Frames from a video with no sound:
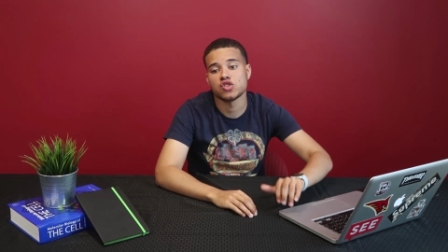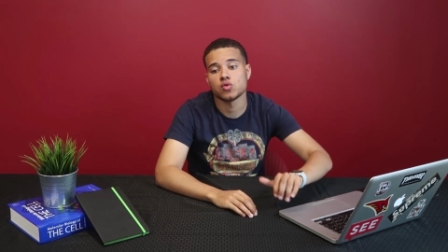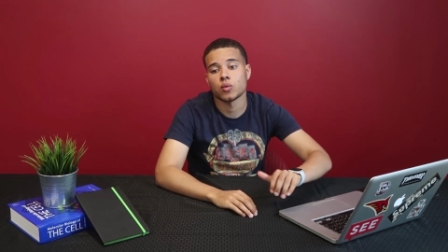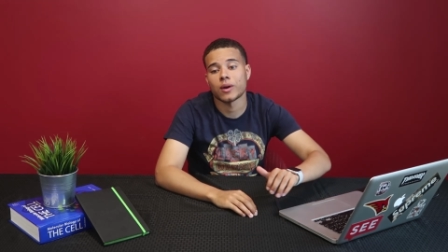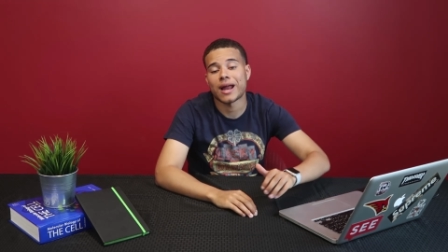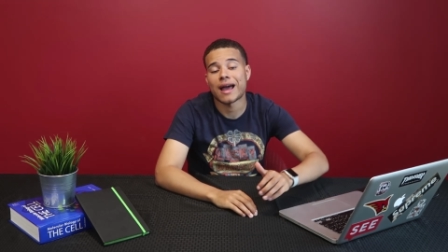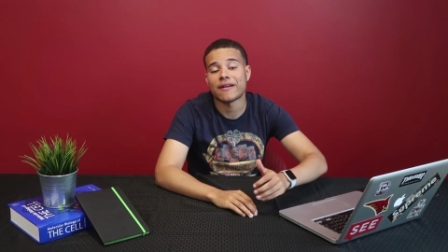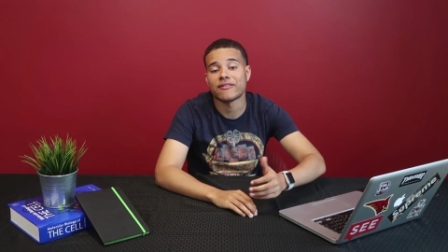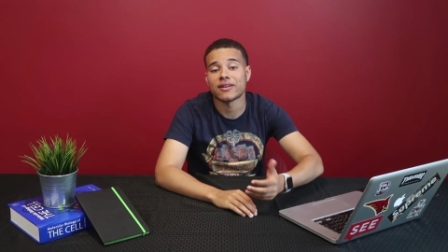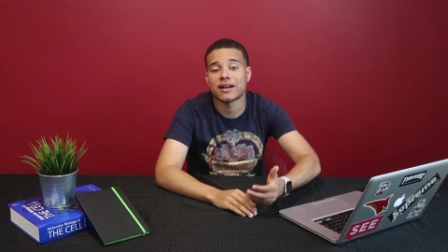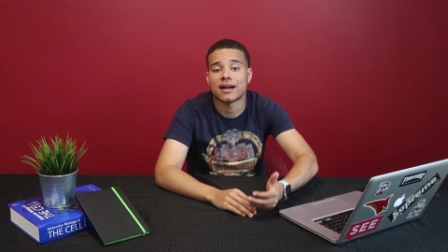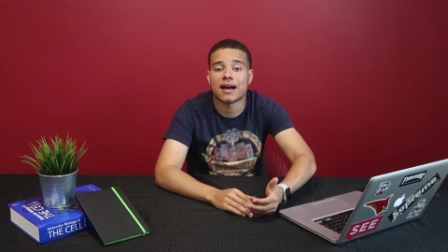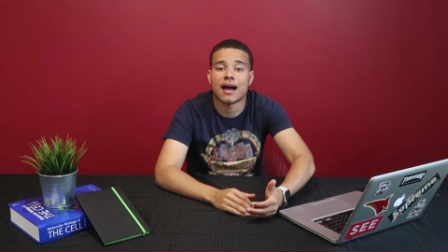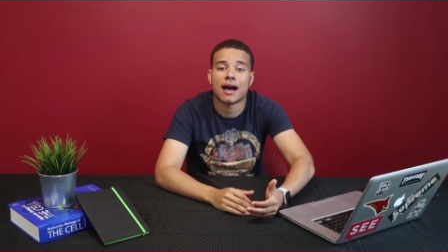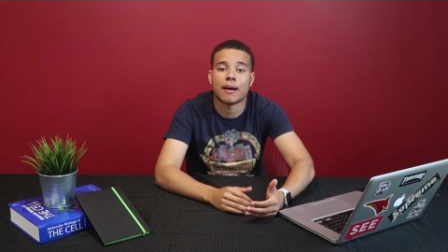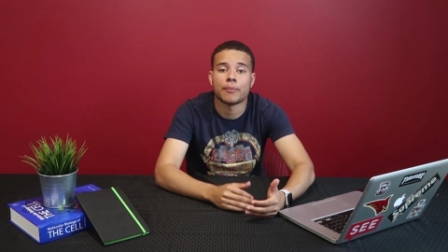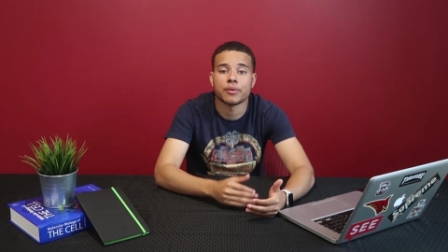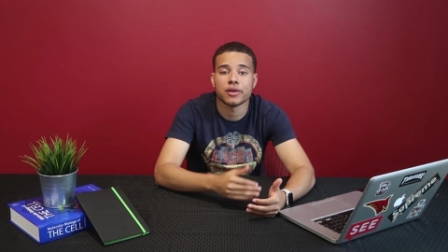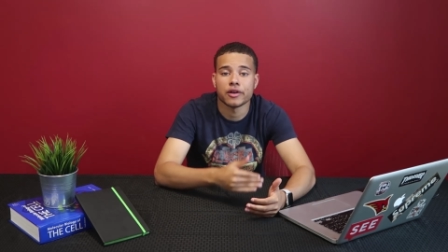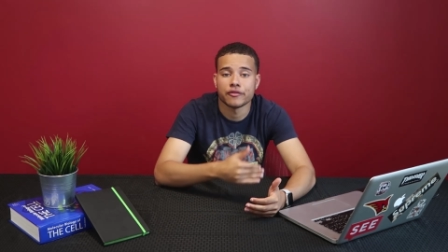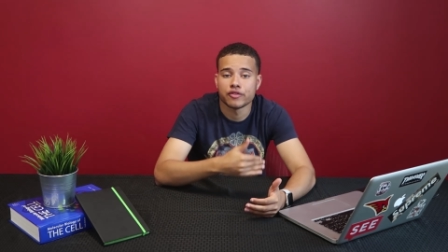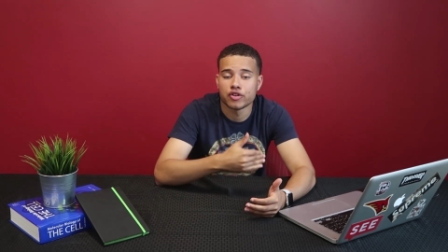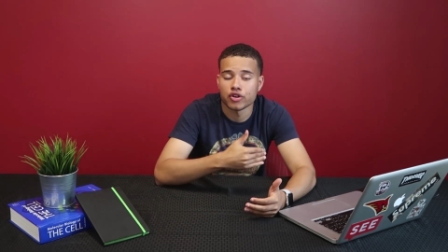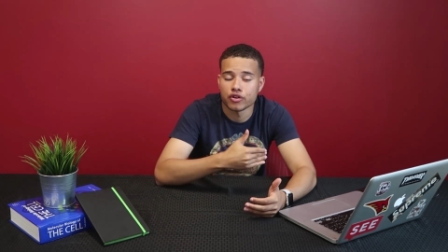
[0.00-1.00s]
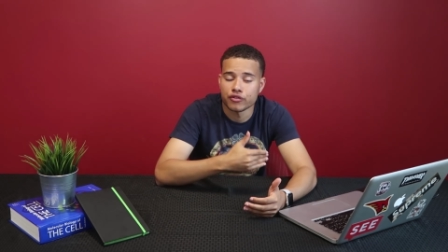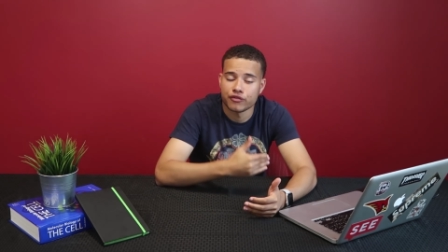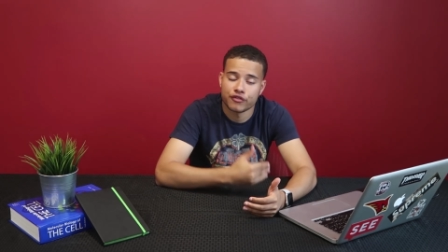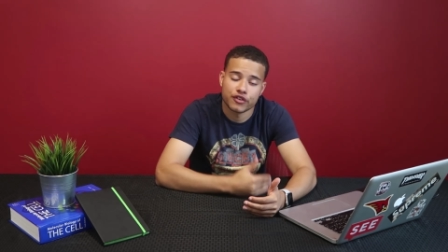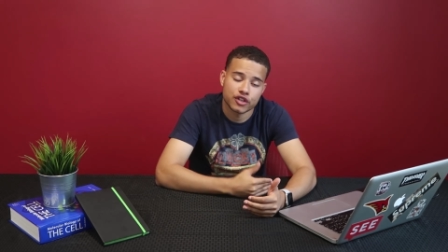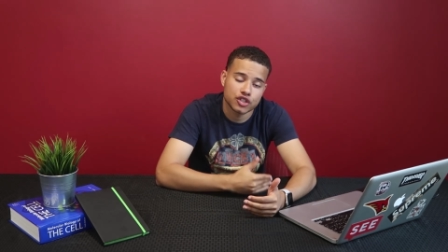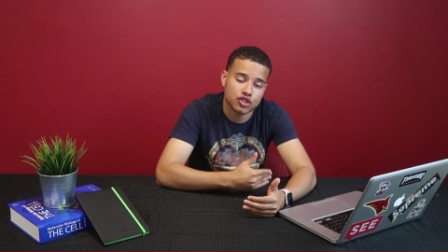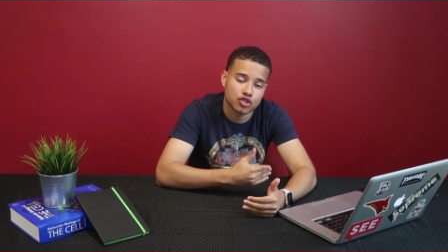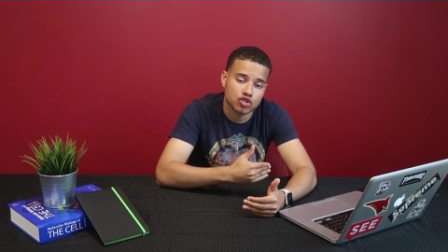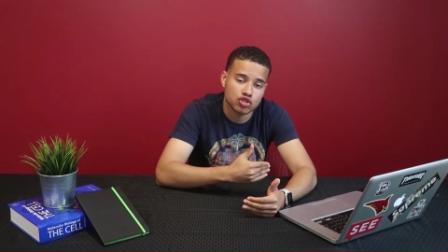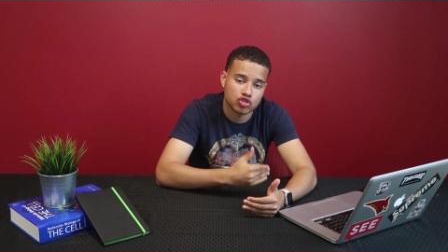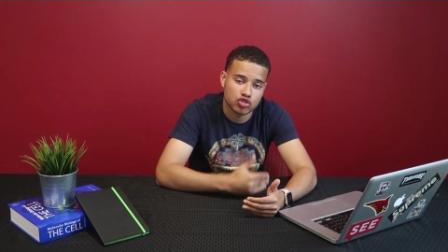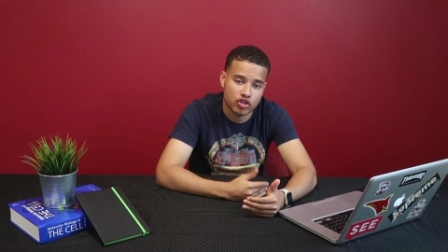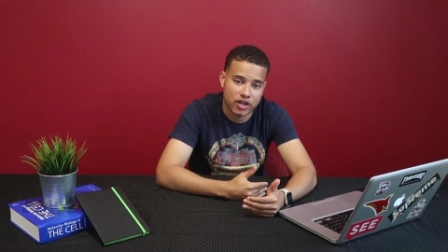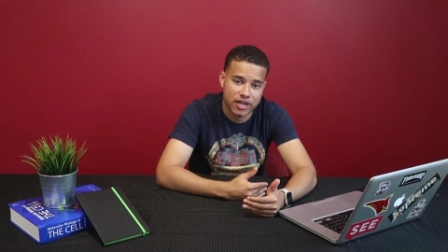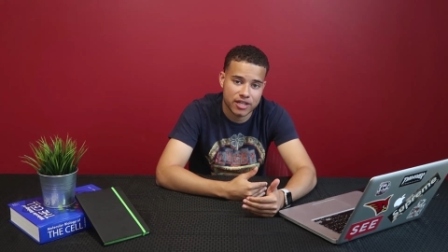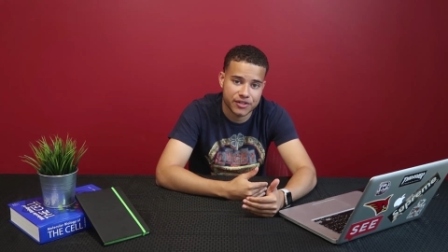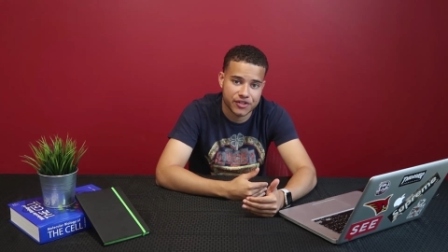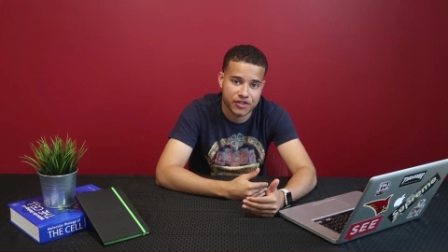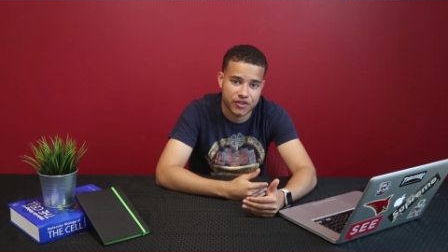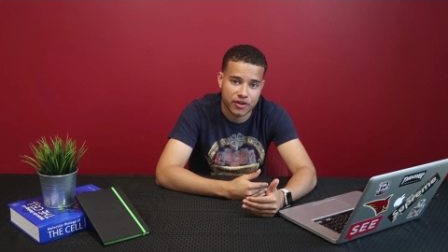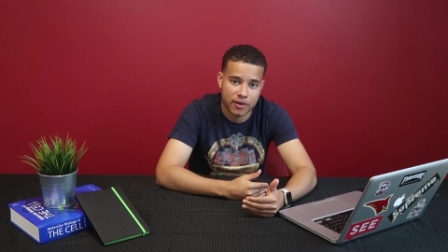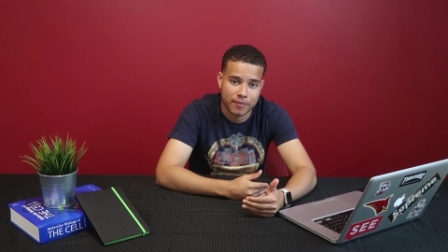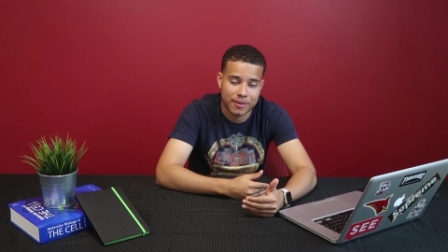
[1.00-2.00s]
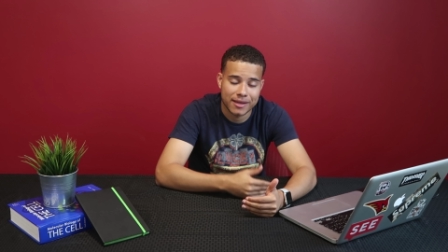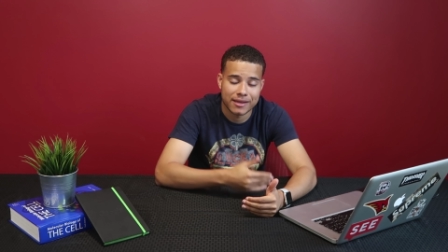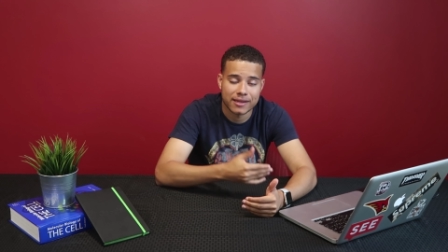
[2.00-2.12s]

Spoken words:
you want to have a copy of your official transcript,